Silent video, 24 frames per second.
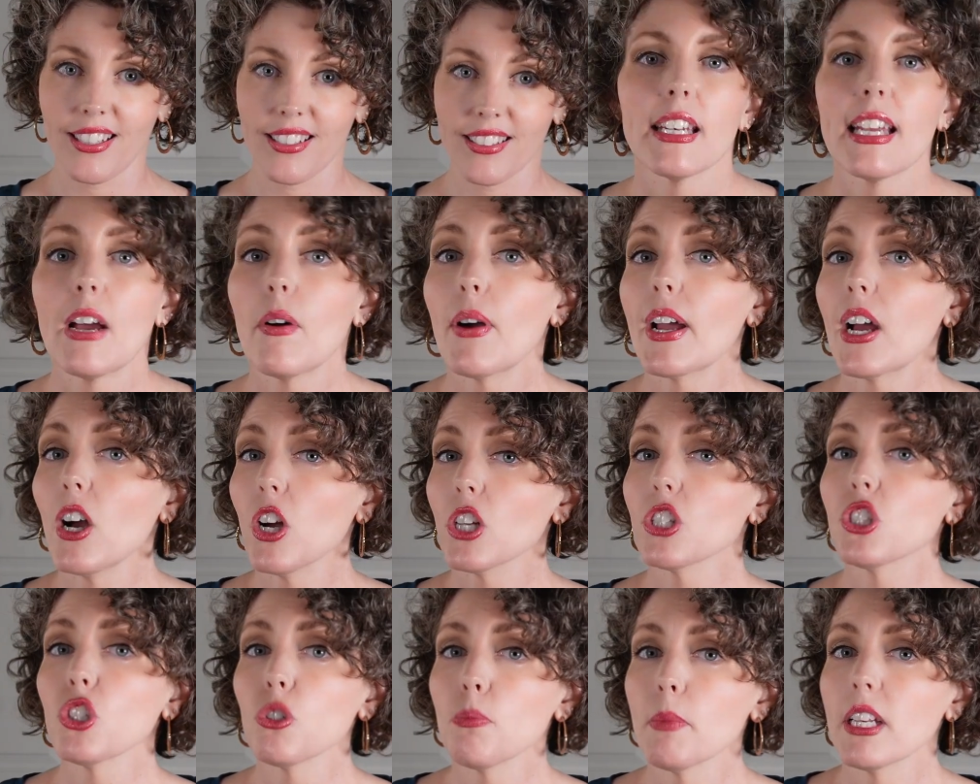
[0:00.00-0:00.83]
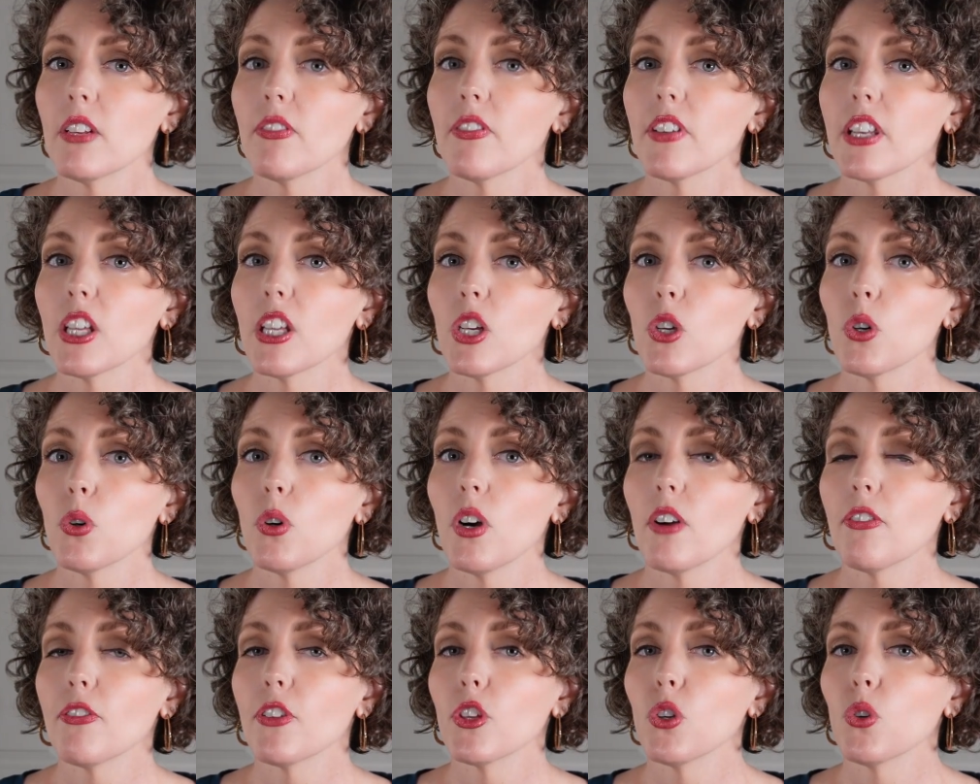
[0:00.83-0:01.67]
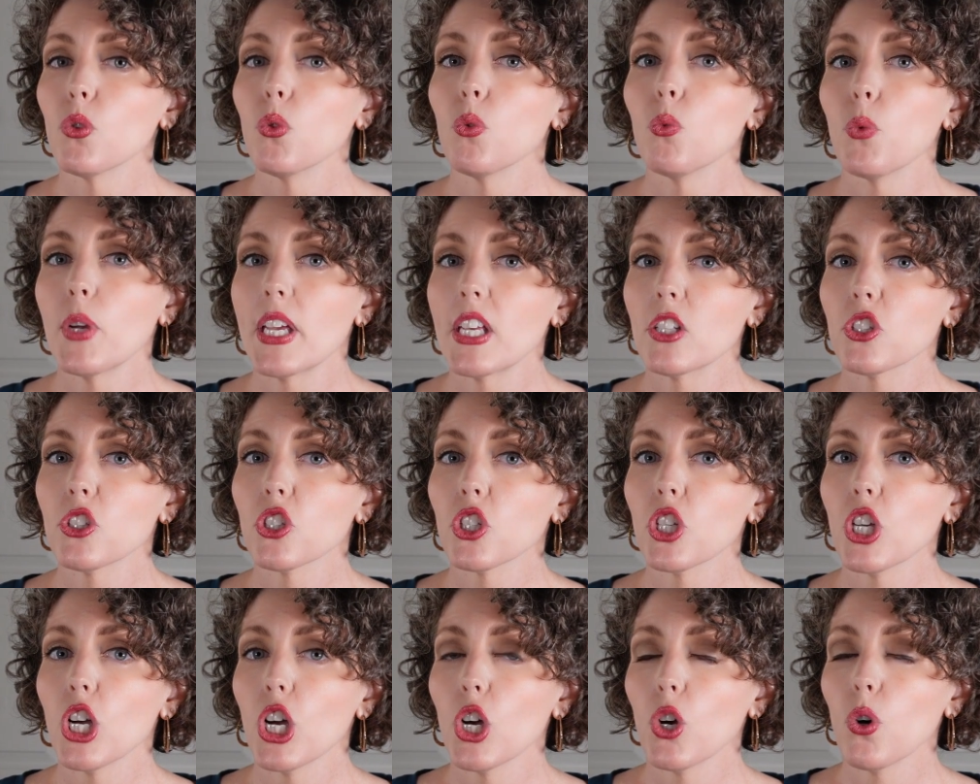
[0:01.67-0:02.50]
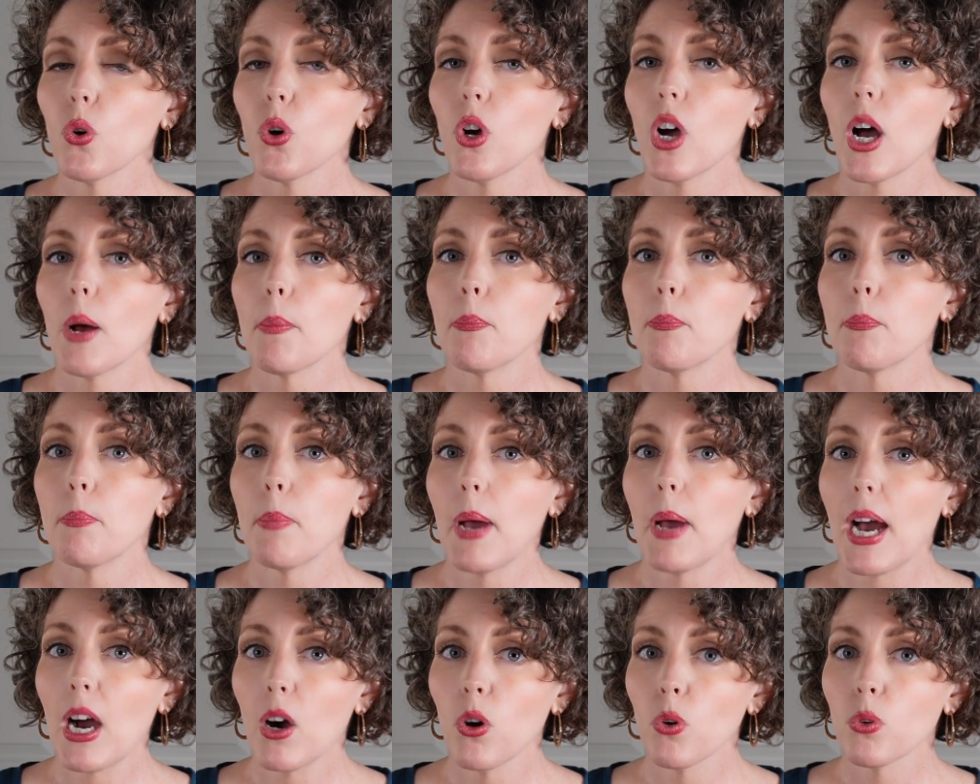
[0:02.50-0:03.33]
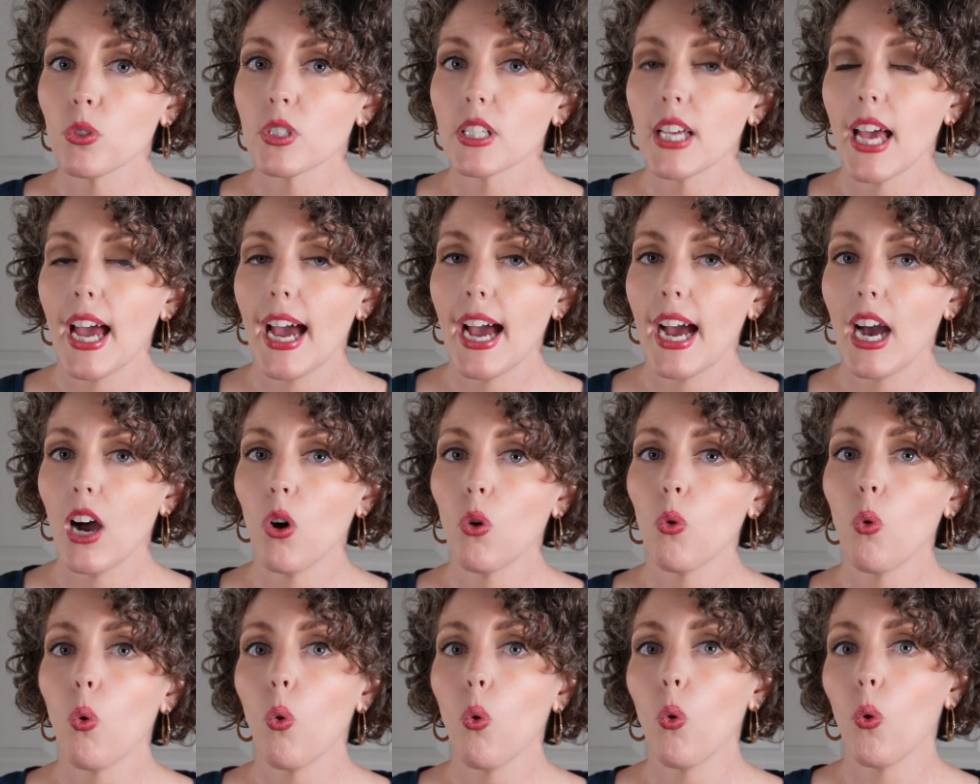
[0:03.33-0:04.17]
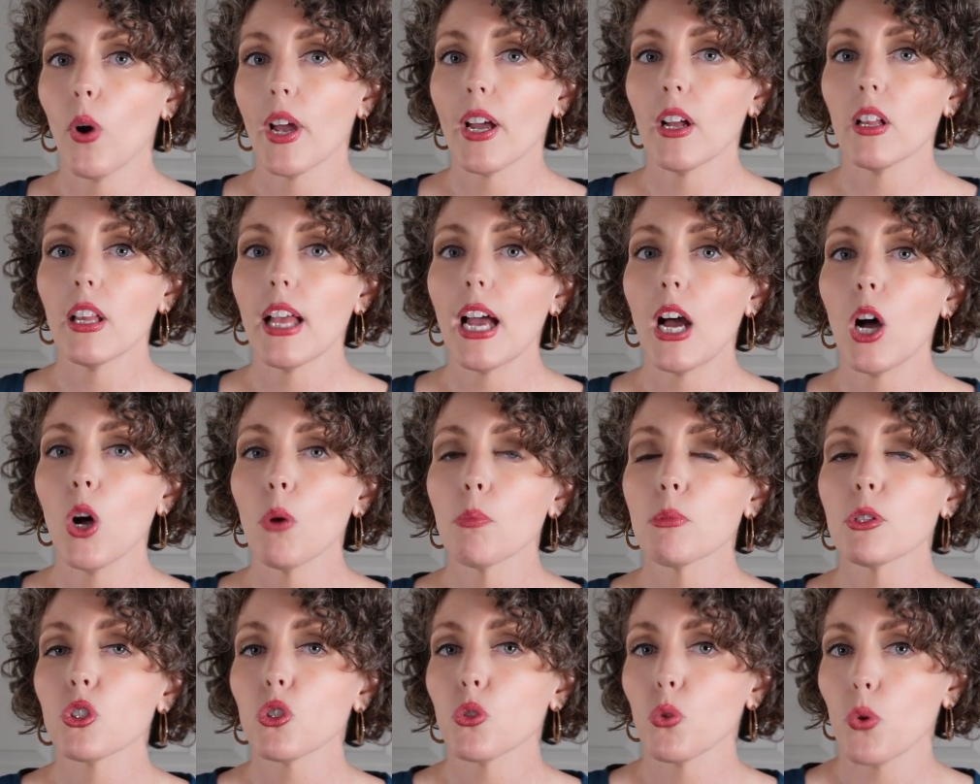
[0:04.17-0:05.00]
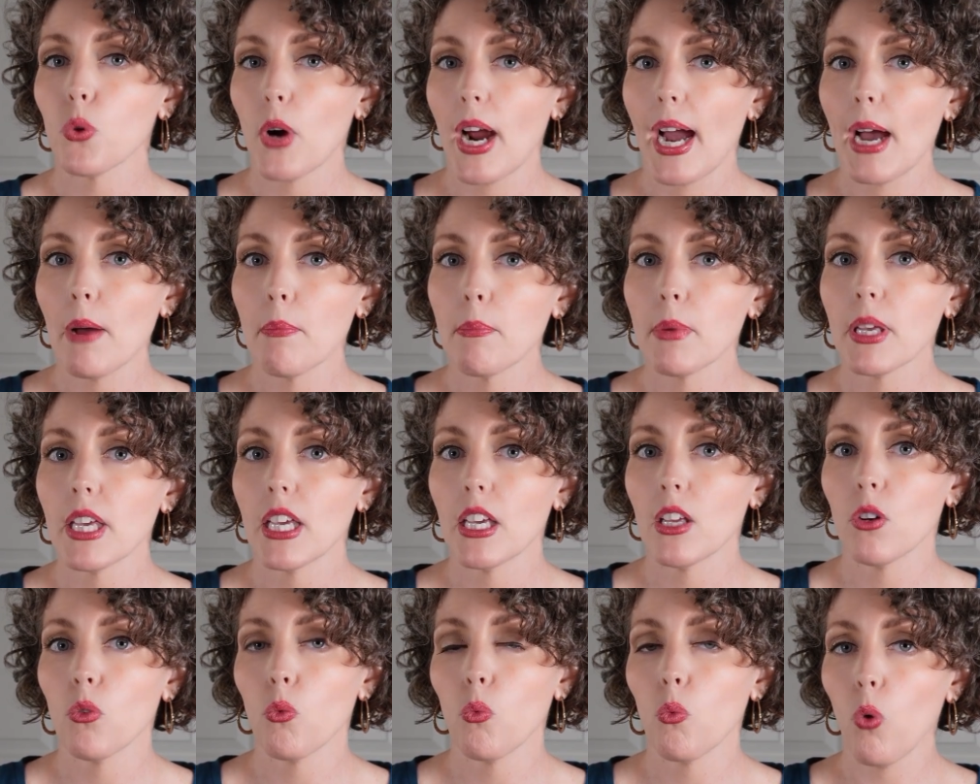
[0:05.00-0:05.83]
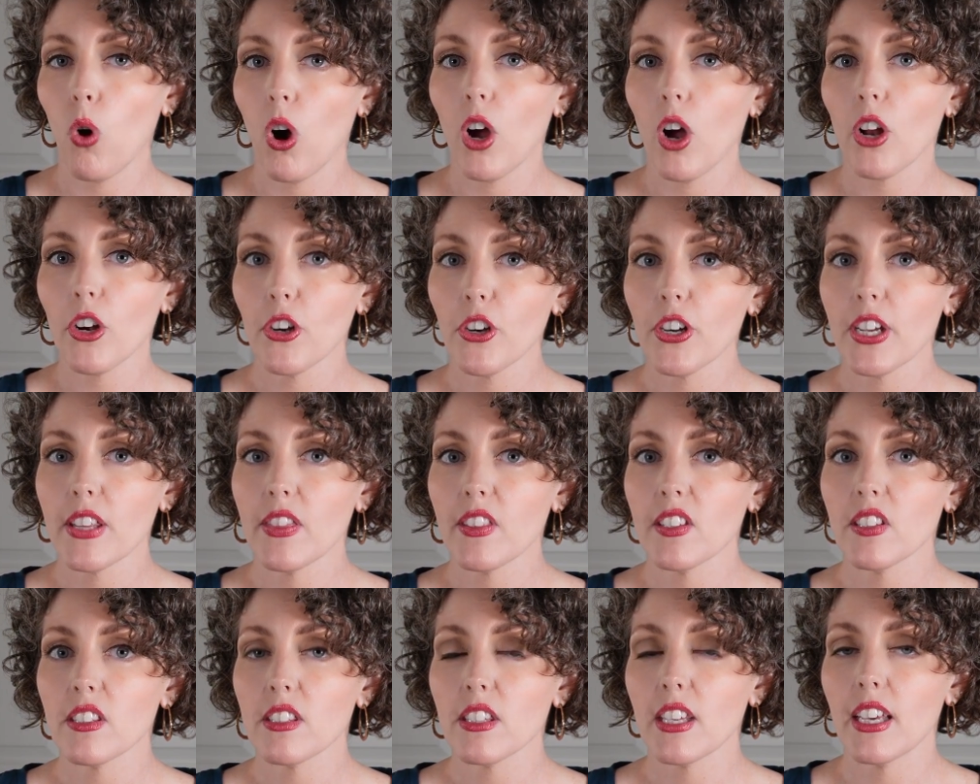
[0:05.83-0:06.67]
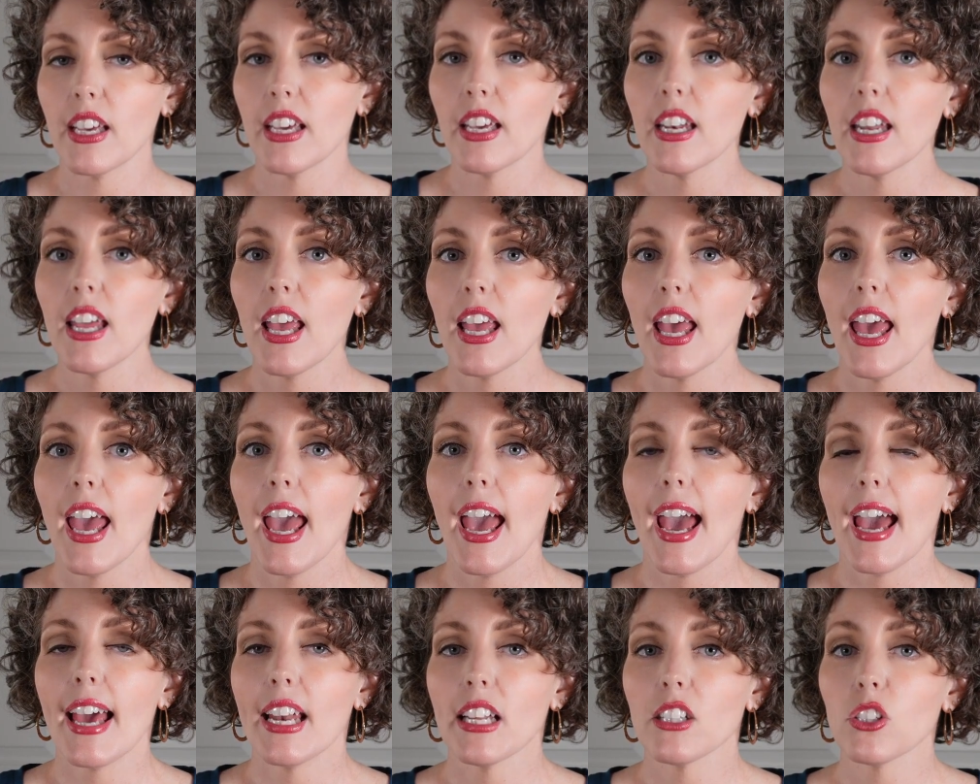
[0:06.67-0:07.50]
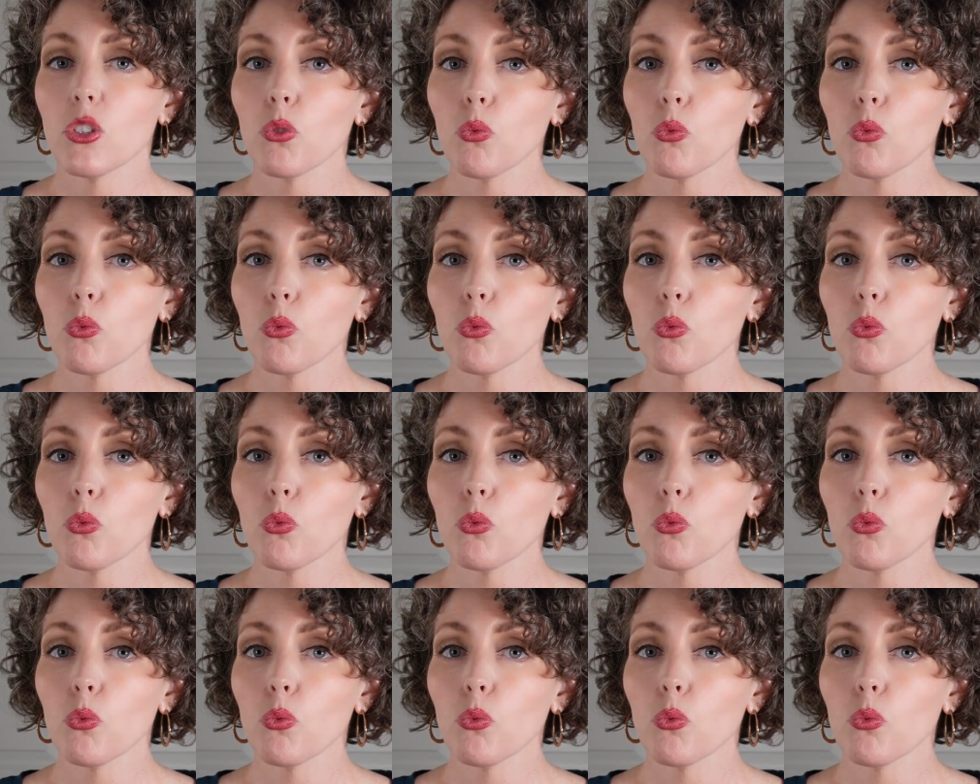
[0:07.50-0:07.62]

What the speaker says: Now, I also made a video a few weeks ago about how oil helps trap in water in the skin, and it's a